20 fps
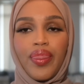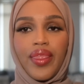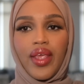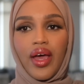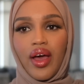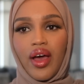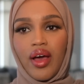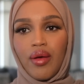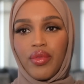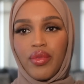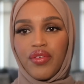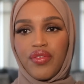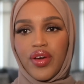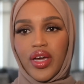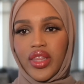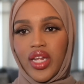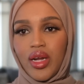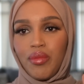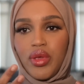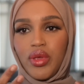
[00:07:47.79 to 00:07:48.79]
Um, the
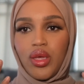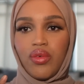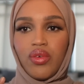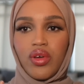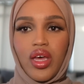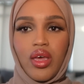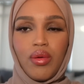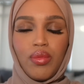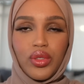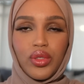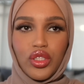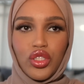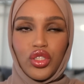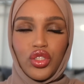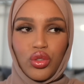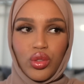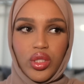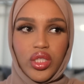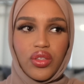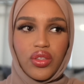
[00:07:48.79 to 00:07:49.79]
fact that I'm able, able to
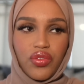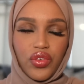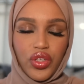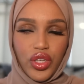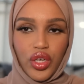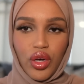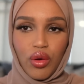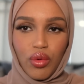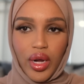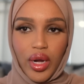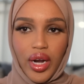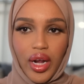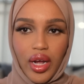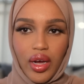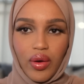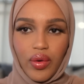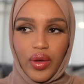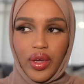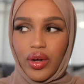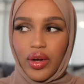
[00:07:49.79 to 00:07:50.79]
do this video right
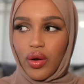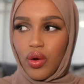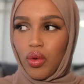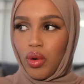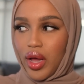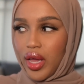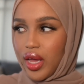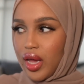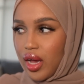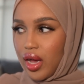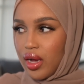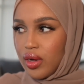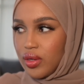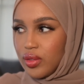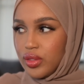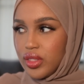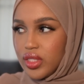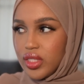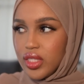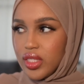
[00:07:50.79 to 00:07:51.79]
now in a quiet
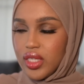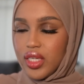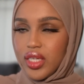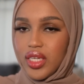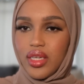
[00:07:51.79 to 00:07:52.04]
house